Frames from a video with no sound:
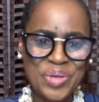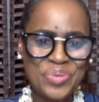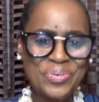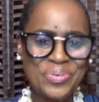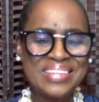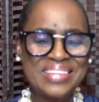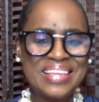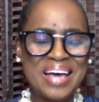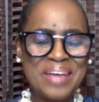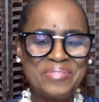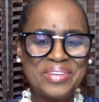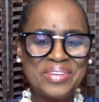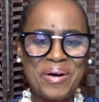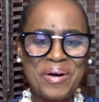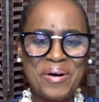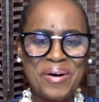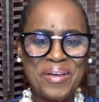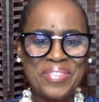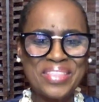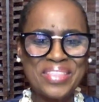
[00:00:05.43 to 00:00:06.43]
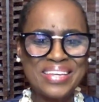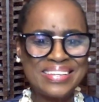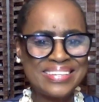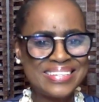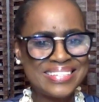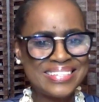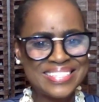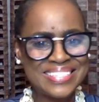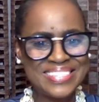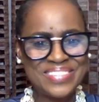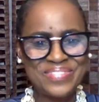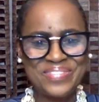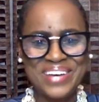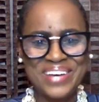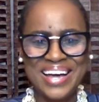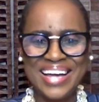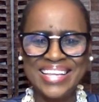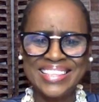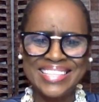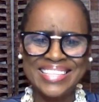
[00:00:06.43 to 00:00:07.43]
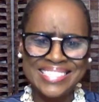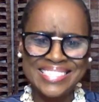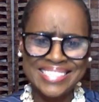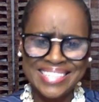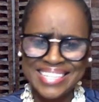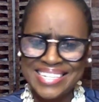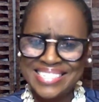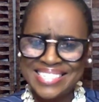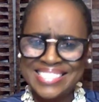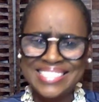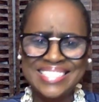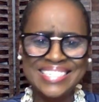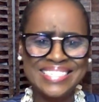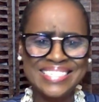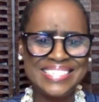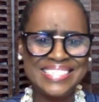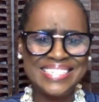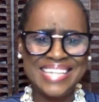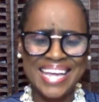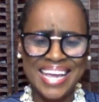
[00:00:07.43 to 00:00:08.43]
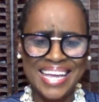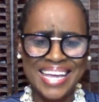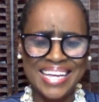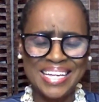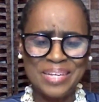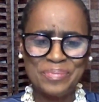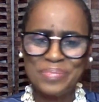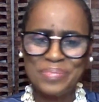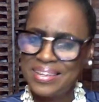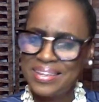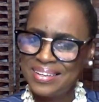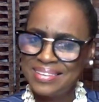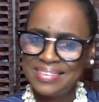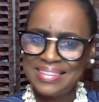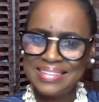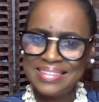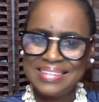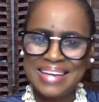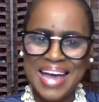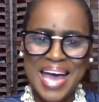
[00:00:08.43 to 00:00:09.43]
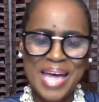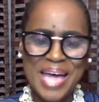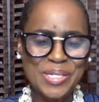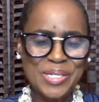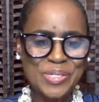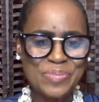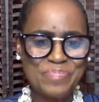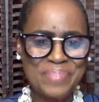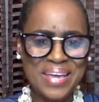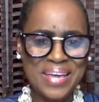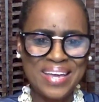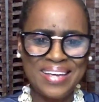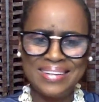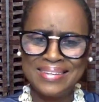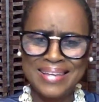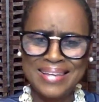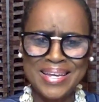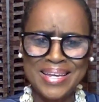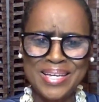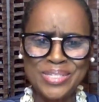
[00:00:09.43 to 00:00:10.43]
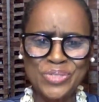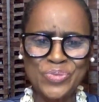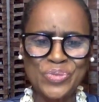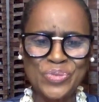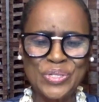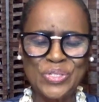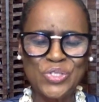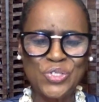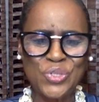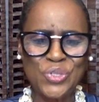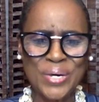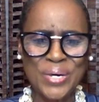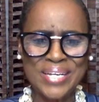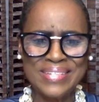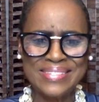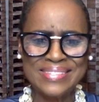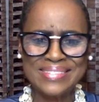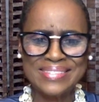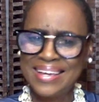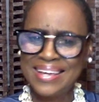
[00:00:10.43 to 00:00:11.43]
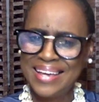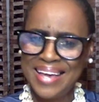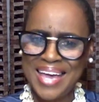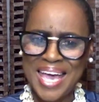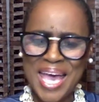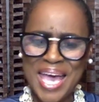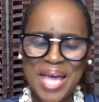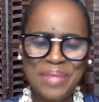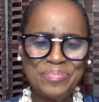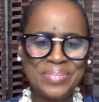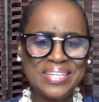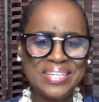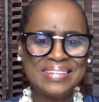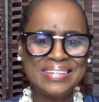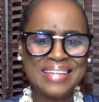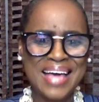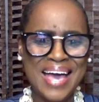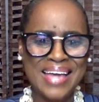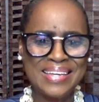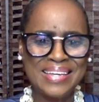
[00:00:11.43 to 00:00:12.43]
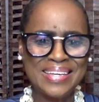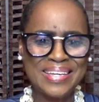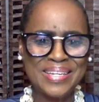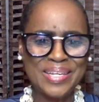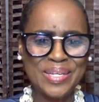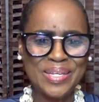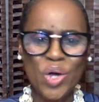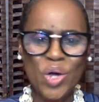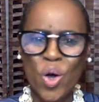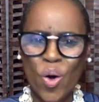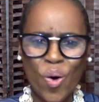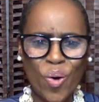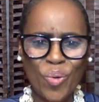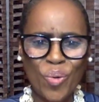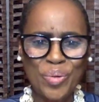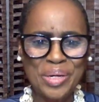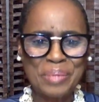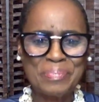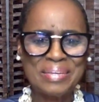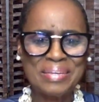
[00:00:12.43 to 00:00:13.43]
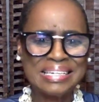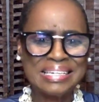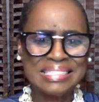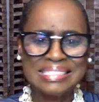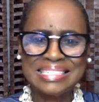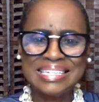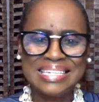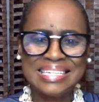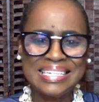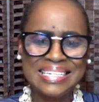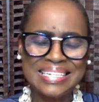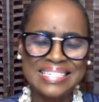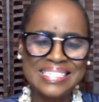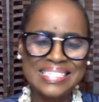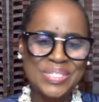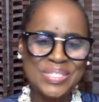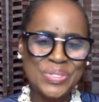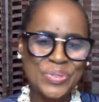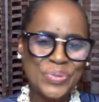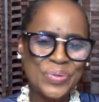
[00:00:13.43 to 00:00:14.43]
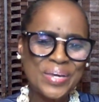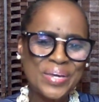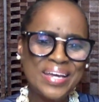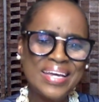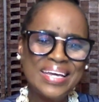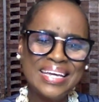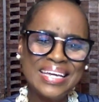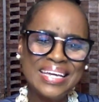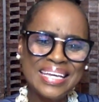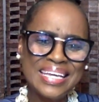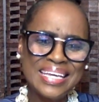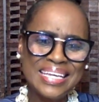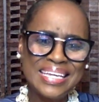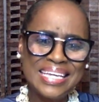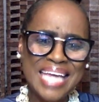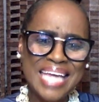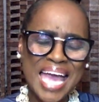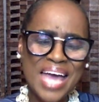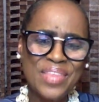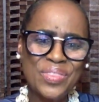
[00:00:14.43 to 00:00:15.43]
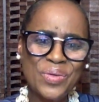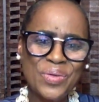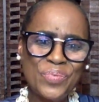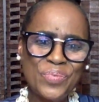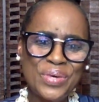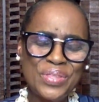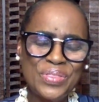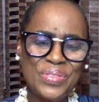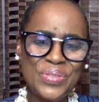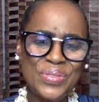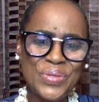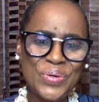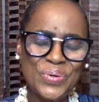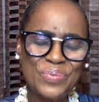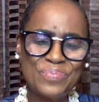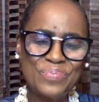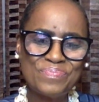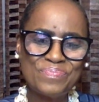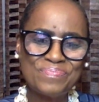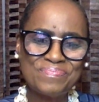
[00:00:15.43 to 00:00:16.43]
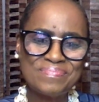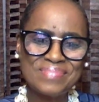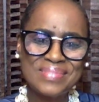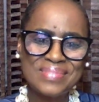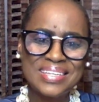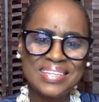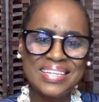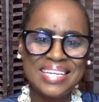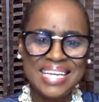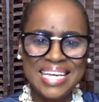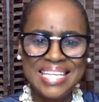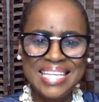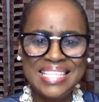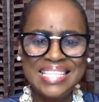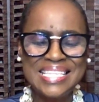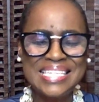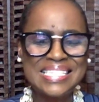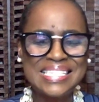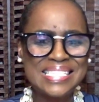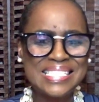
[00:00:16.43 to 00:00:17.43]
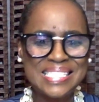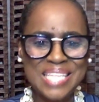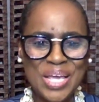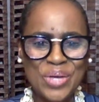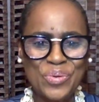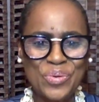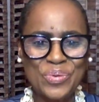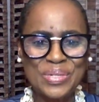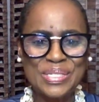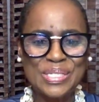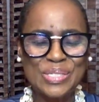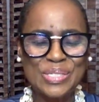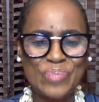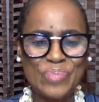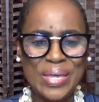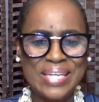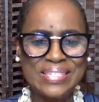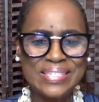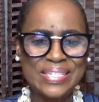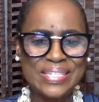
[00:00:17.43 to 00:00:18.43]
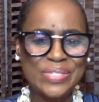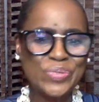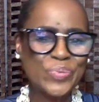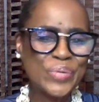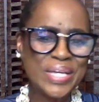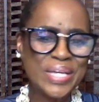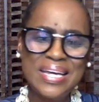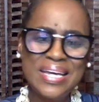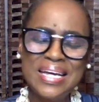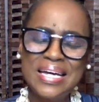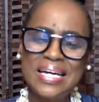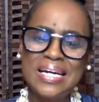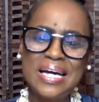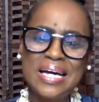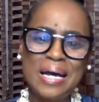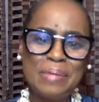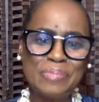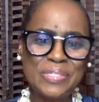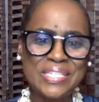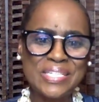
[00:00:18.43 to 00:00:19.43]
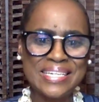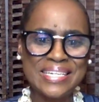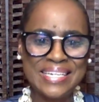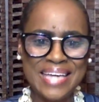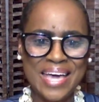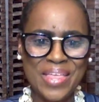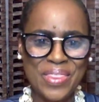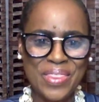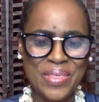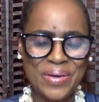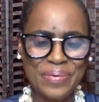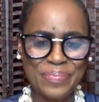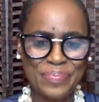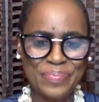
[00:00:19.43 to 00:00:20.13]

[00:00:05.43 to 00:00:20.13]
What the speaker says: you in love and all that is divine. This is the day that God has made. Let us rejoice and be glad in it. Oh, what a blessing it is to gather with you in this sacred space as we come together